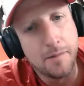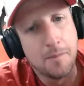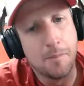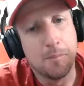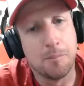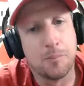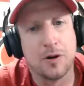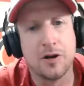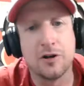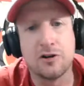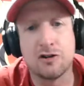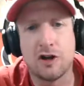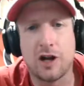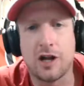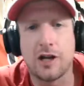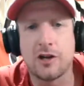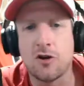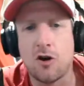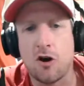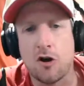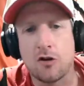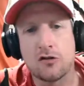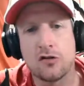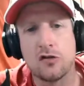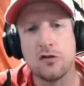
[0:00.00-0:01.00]
Appreciate
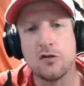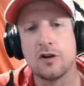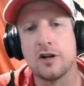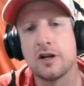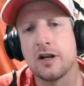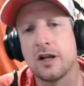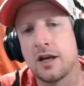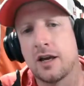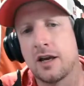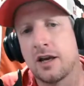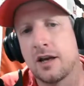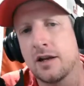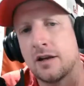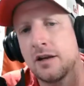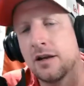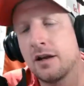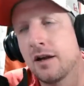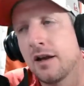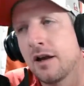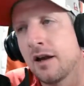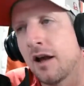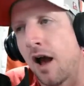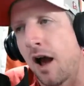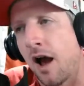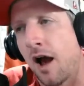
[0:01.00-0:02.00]
y'all tuning in.
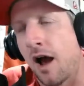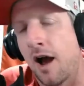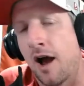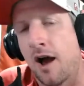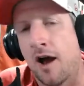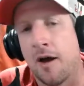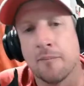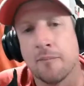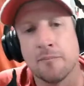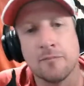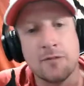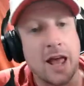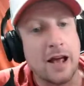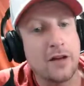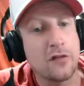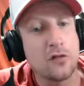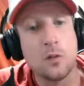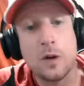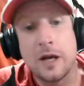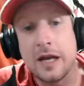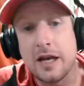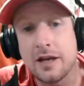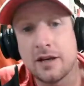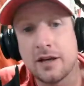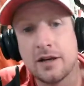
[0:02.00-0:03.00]
Next
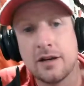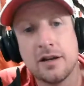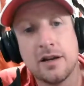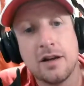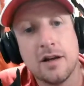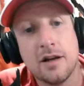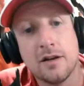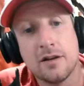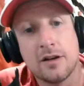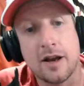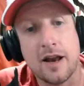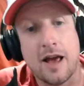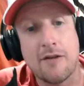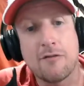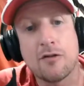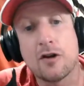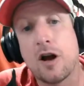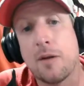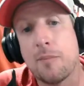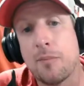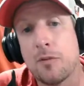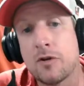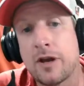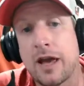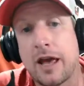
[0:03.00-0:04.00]
week, gonna have a
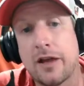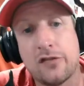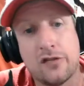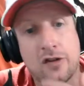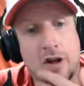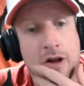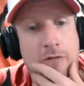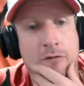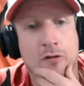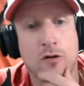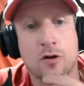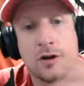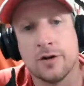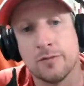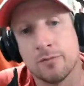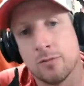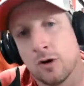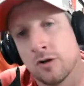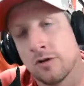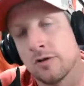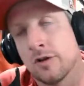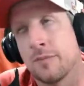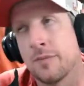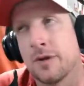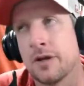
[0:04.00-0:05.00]
couple guests on for you.
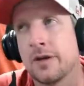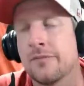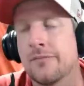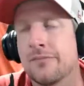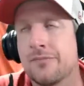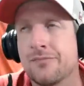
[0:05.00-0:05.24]
Well, let me